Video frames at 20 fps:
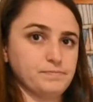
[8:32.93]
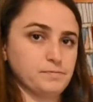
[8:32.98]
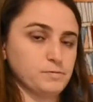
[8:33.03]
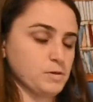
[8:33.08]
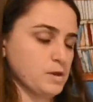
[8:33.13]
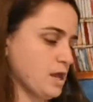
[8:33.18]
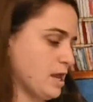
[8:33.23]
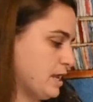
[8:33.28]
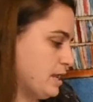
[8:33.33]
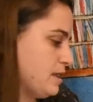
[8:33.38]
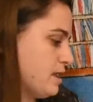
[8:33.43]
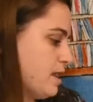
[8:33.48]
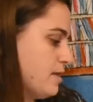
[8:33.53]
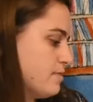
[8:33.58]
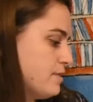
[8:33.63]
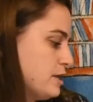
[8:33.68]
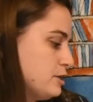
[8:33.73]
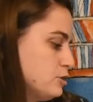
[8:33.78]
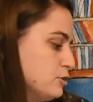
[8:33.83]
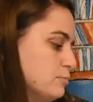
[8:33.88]
okay? And
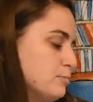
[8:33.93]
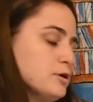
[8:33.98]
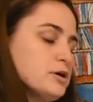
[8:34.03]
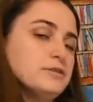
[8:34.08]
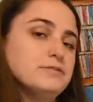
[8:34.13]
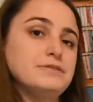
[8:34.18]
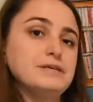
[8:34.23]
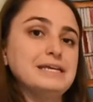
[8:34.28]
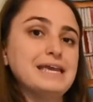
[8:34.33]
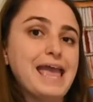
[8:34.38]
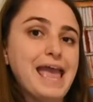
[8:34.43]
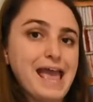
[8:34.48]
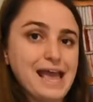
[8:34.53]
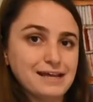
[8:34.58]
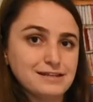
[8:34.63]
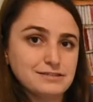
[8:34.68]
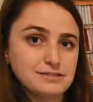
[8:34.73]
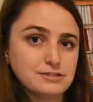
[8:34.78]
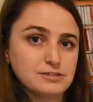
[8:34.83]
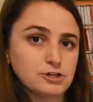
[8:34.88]
then you put the
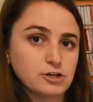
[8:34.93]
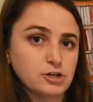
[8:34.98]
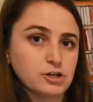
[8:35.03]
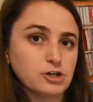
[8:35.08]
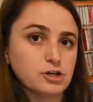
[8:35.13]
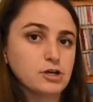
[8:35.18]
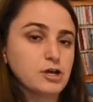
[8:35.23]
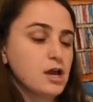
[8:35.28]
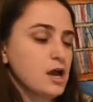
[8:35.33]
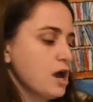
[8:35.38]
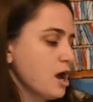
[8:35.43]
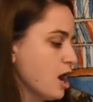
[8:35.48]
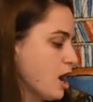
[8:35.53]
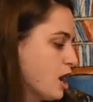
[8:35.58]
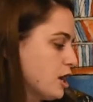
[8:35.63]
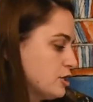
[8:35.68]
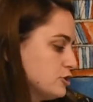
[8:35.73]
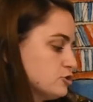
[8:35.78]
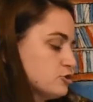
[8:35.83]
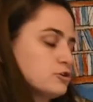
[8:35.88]
answer
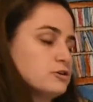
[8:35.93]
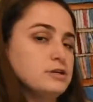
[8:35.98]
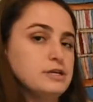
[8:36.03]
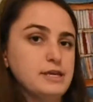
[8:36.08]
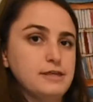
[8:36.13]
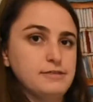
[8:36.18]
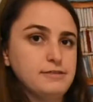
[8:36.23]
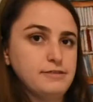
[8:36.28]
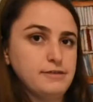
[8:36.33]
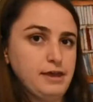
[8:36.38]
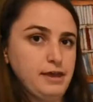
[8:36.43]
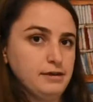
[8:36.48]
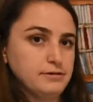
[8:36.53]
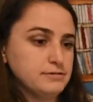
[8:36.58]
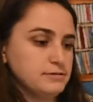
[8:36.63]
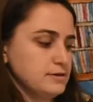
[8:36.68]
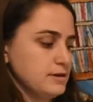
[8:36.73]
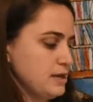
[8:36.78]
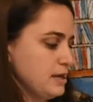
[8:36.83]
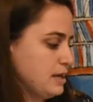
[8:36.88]
underneath
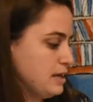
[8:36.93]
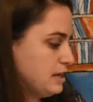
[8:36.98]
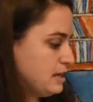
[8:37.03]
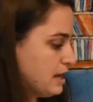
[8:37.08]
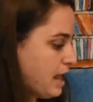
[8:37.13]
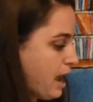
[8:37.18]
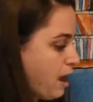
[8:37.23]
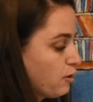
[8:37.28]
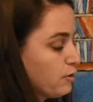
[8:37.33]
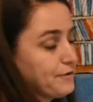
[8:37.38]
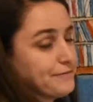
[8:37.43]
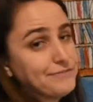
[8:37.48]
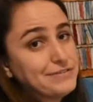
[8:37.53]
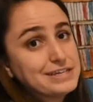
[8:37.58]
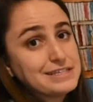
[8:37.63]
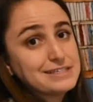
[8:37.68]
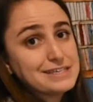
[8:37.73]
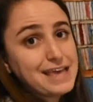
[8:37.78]
it. Now, if it's